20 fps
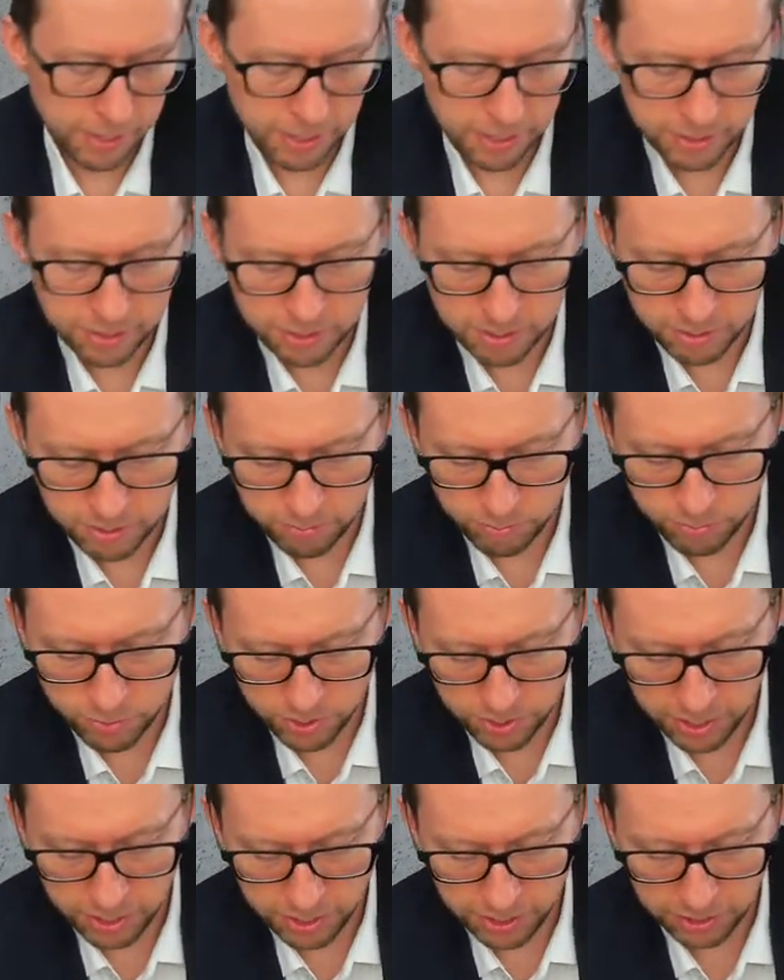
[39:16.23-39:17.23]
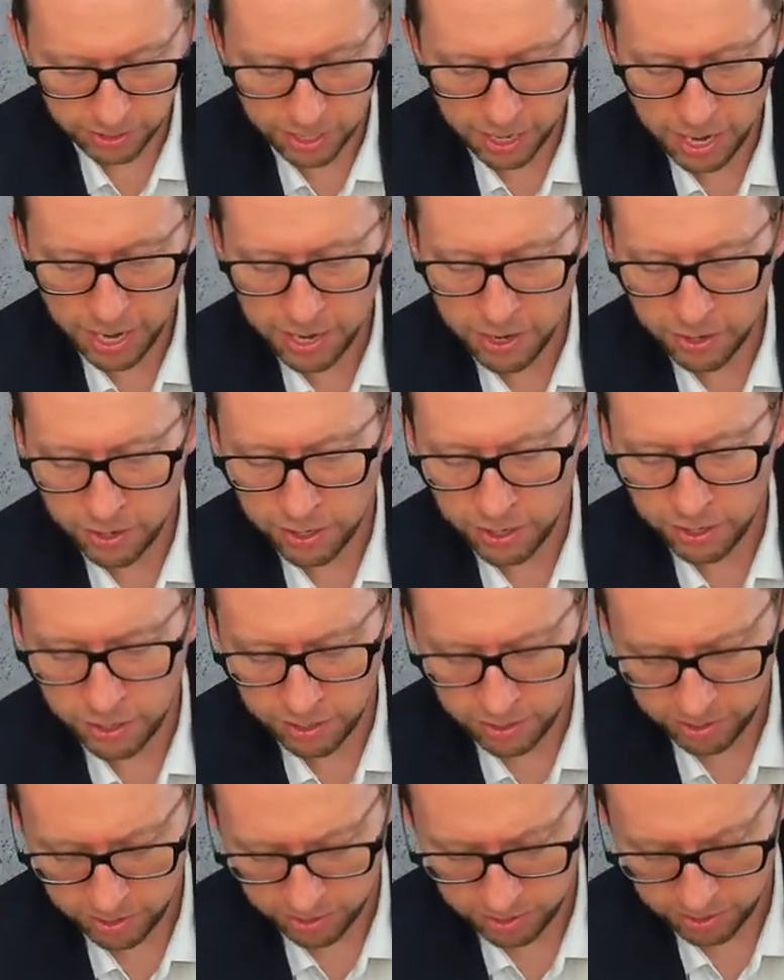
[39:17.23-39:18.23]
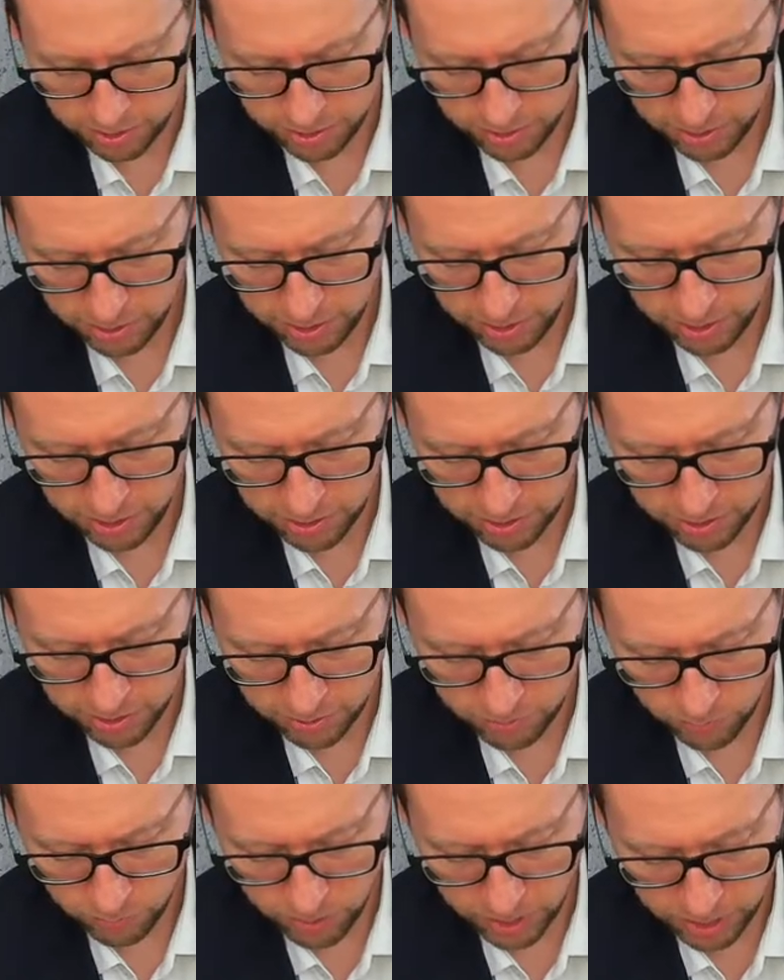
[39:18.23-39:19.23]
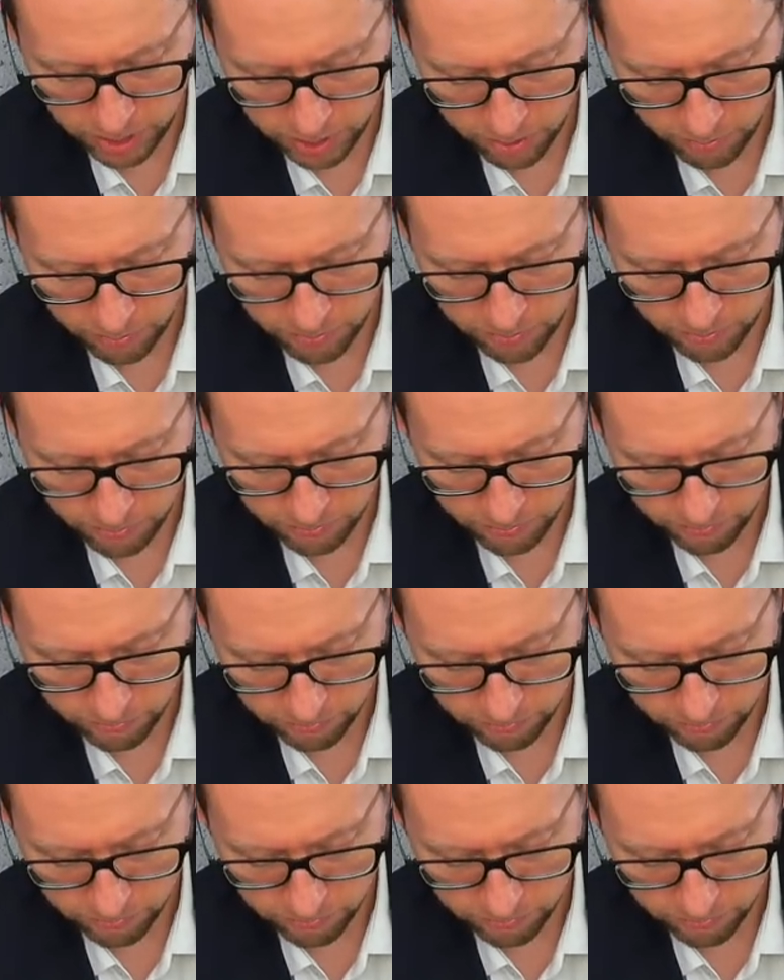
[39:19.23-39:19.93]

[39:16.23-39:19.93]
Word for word: let's put it a little higher here with um,